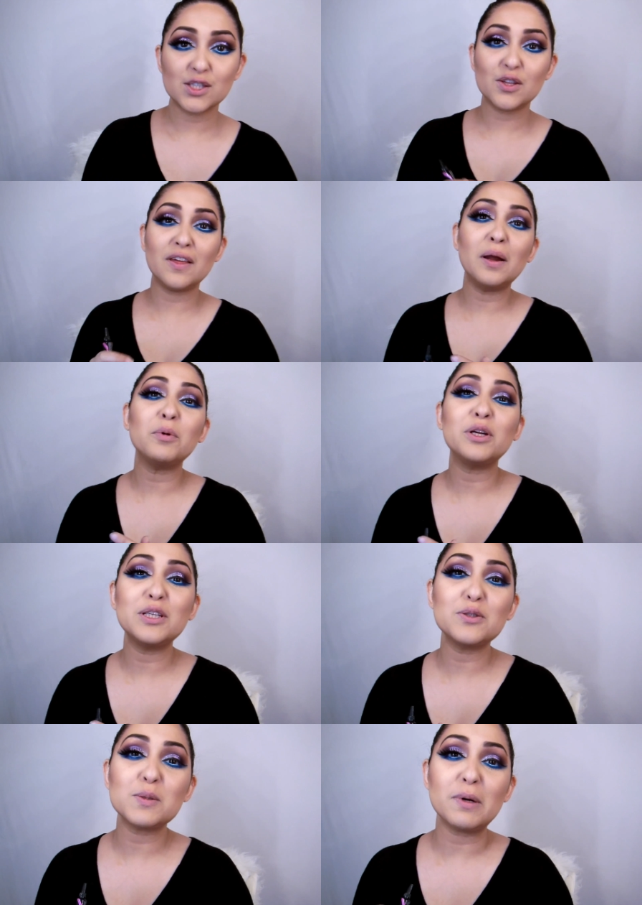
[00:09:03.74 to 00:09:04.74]
So then I want
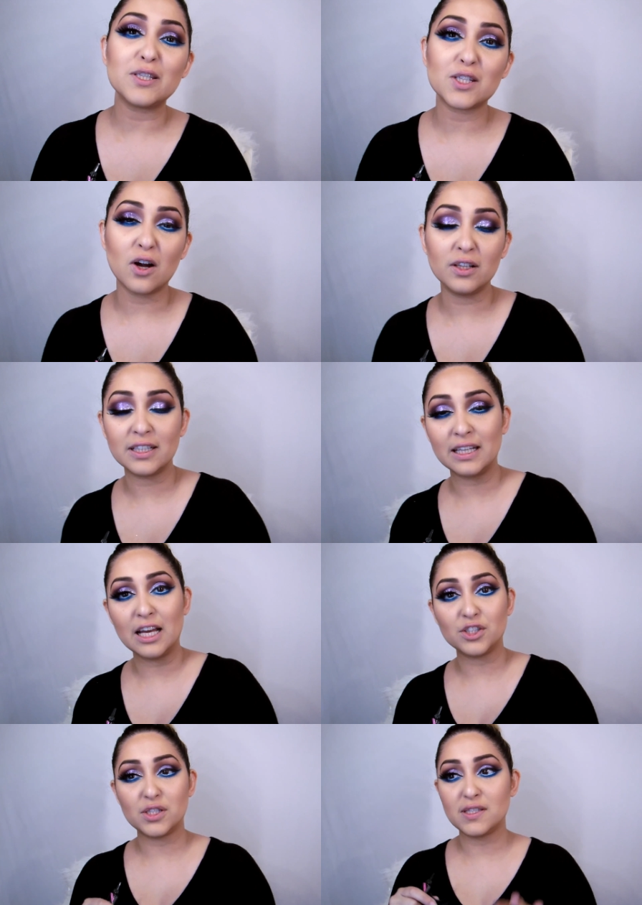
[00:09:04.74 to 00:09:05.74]
to use my Scarlet
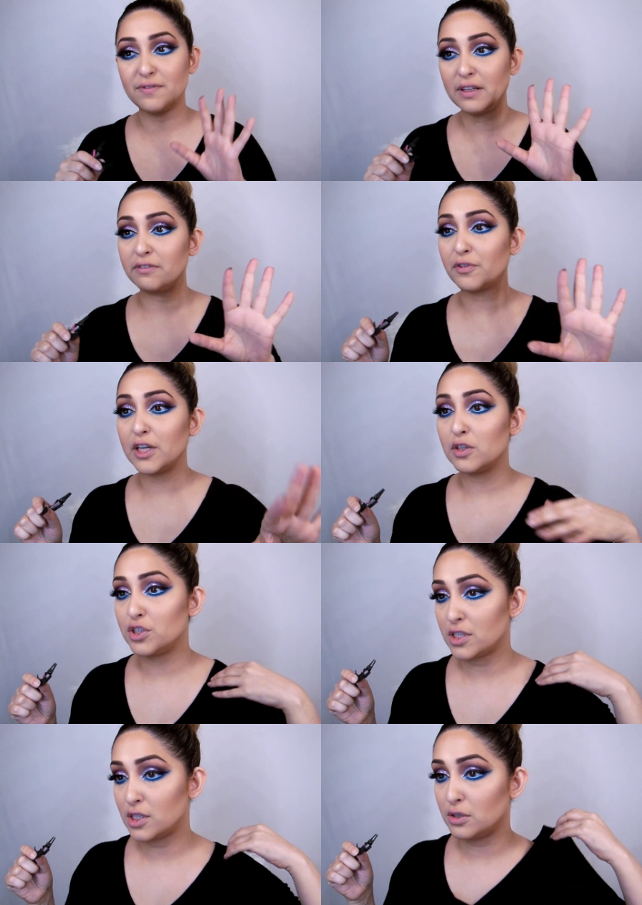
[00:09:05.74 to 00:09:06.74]
lashes. Feel free to
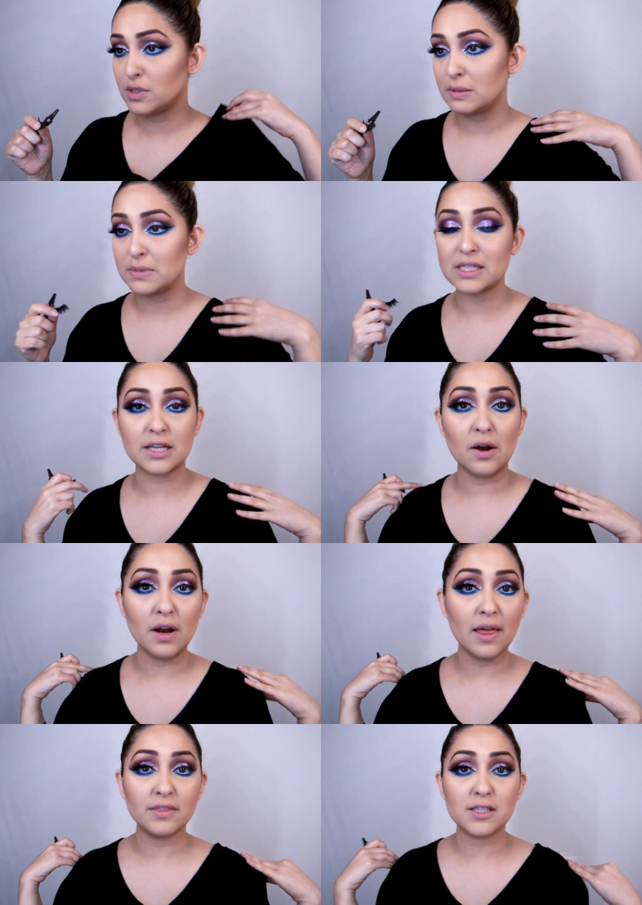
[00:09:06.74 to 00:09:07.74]
just use a
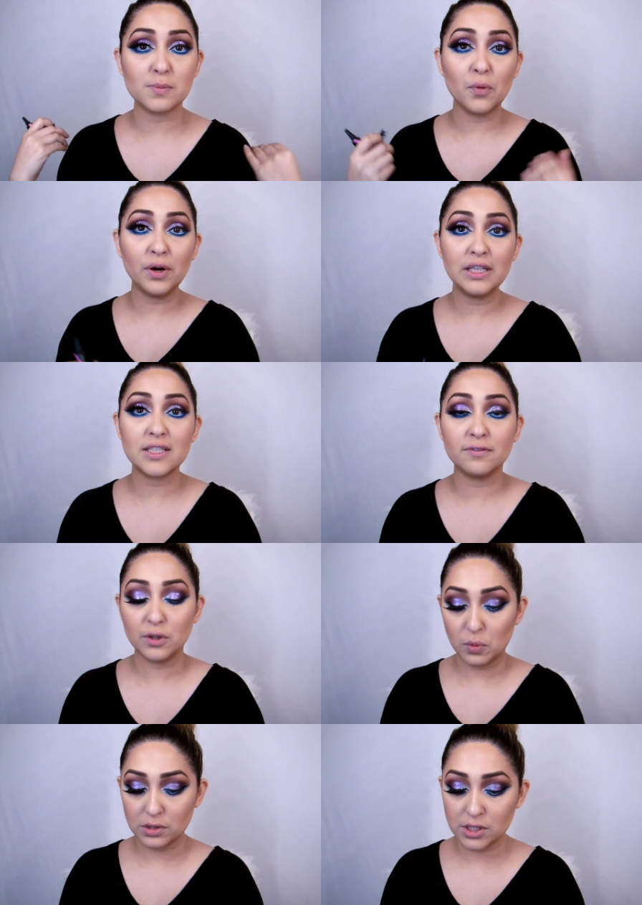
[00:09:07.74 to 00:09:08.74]
mascara at this point if
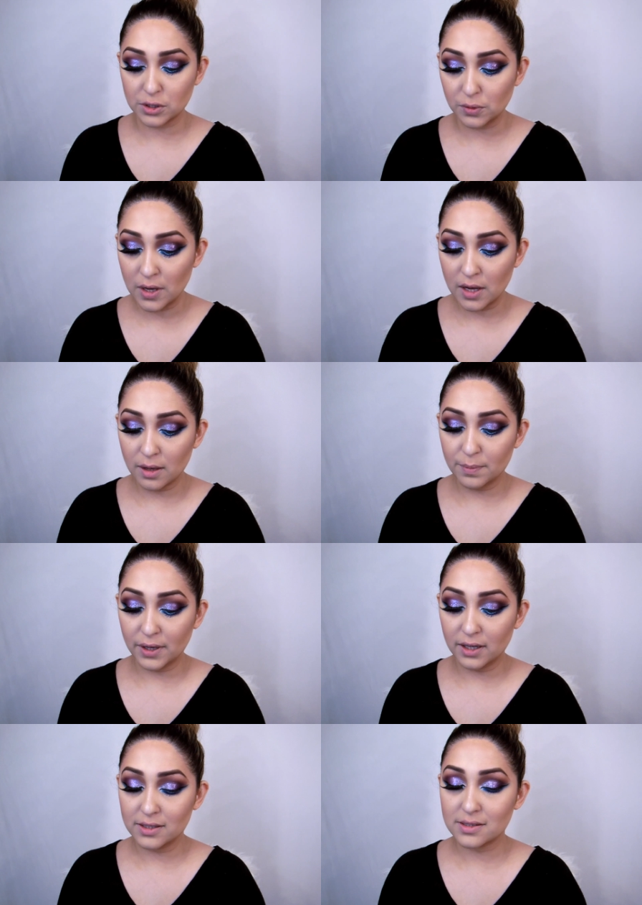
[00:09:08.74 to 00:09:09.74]
you want to,
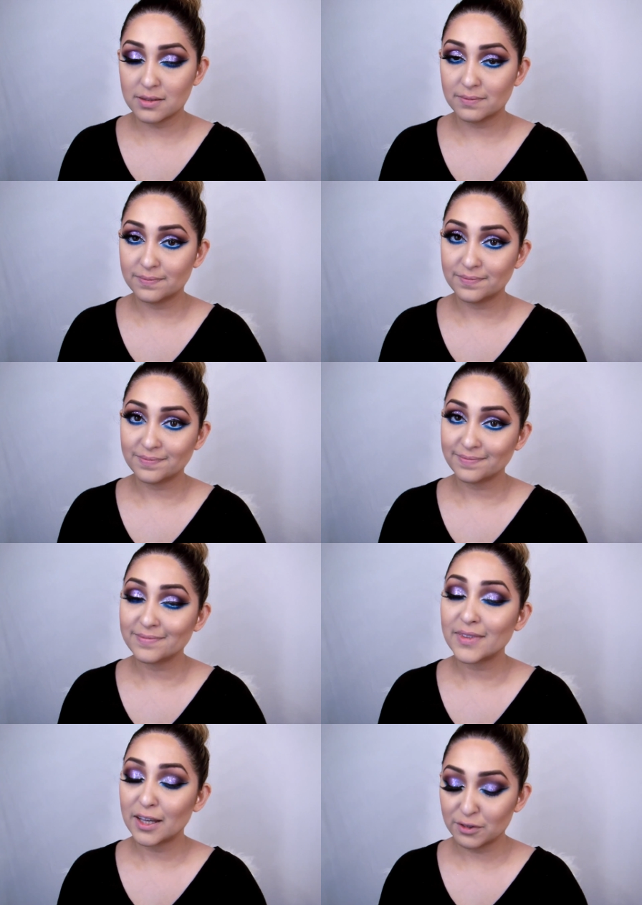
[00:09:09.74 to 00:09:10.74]
but
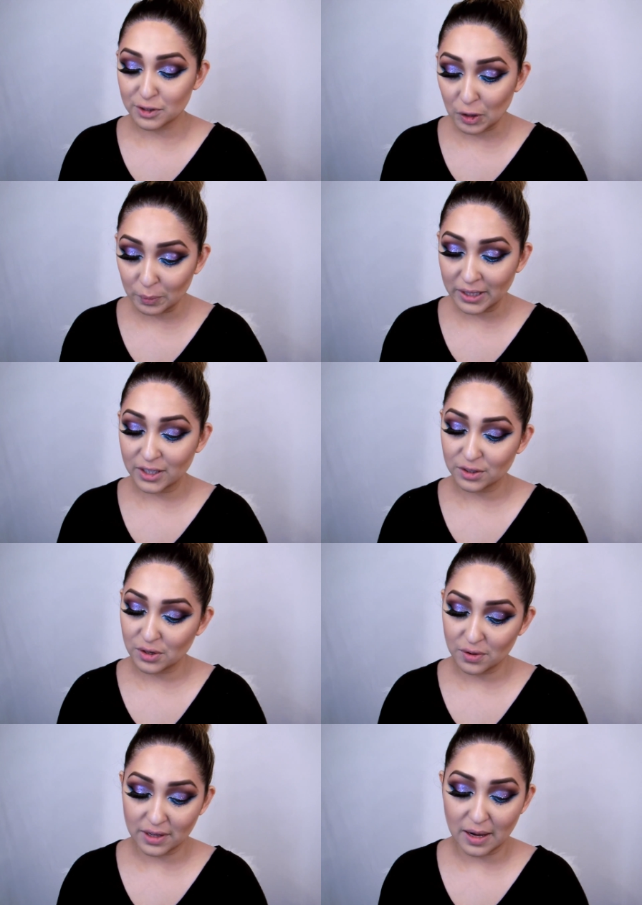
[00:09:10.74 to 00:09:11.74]
if you know me, you
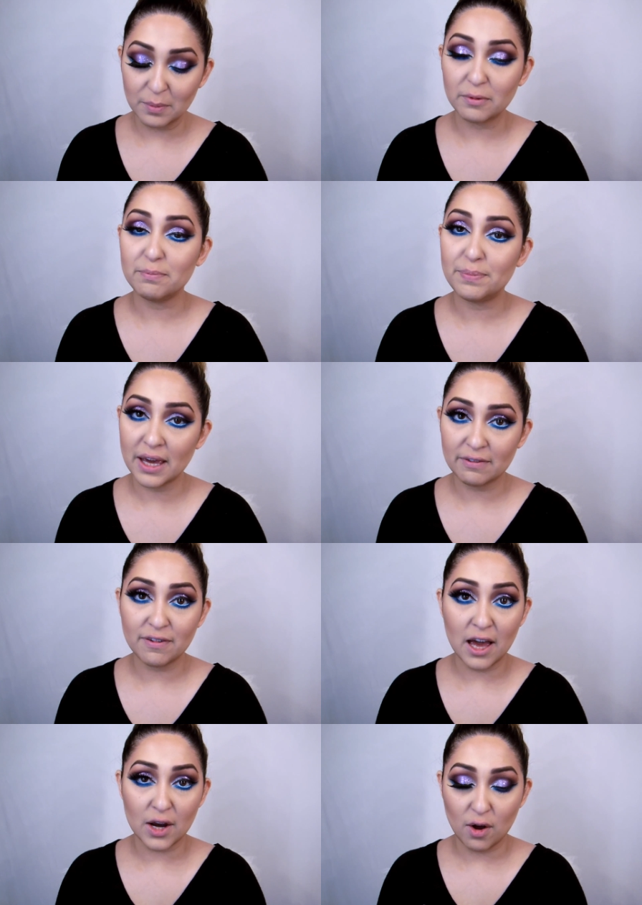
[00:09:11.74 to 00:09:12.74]
know that I'm a big
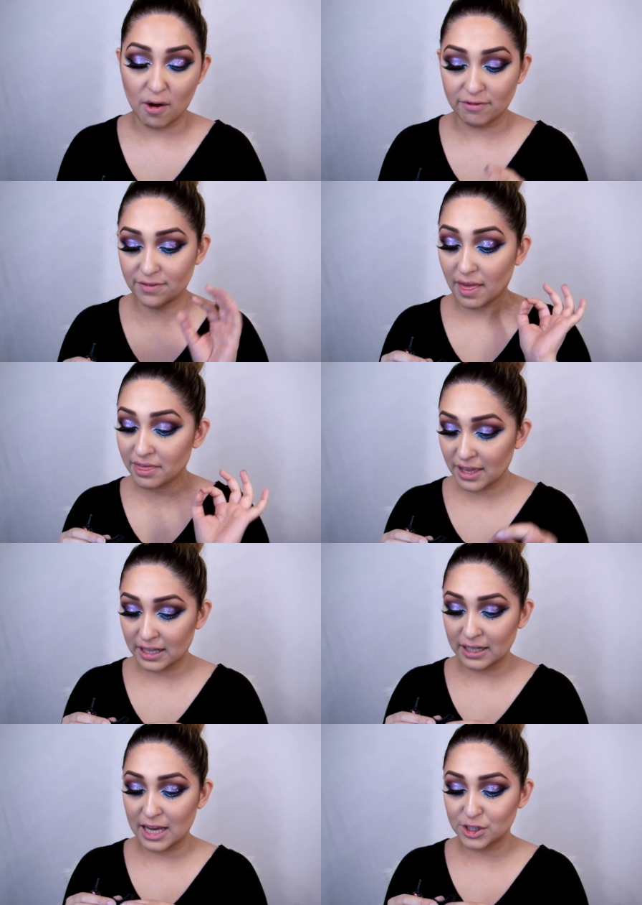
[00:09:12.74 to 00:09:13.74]
fan of
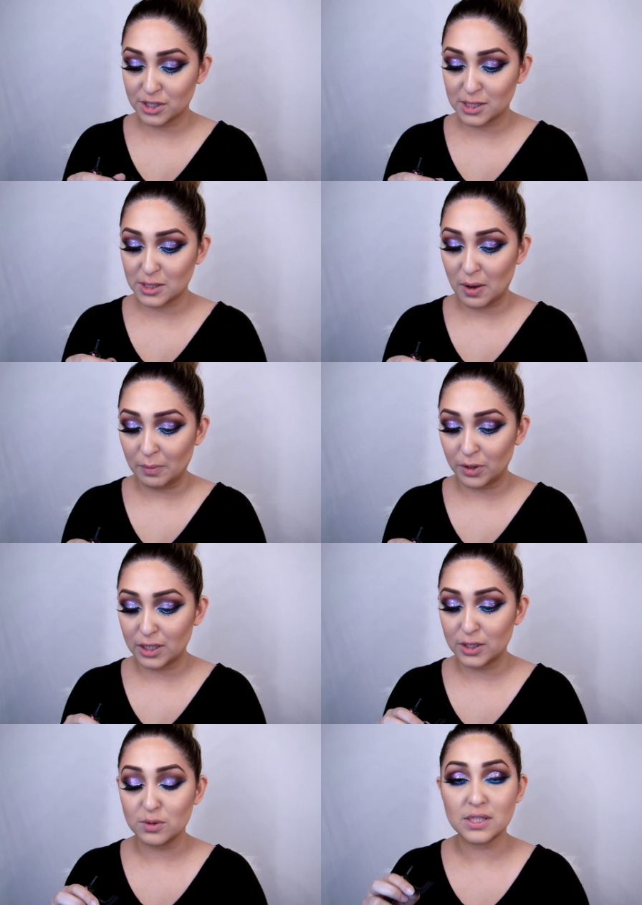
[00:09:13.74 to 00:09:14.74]
thick lashes, so I'm going
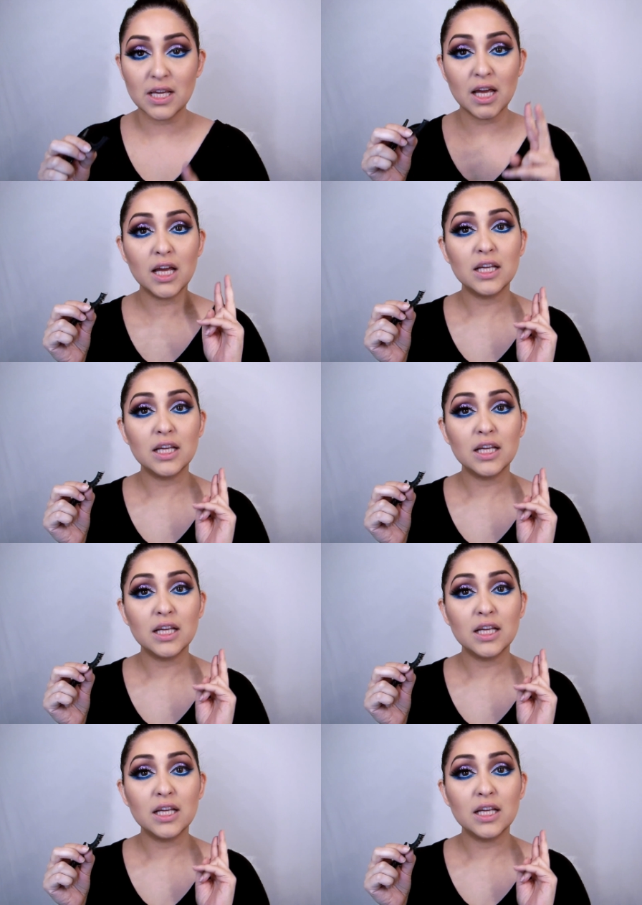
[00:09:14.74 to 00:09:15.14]
to use,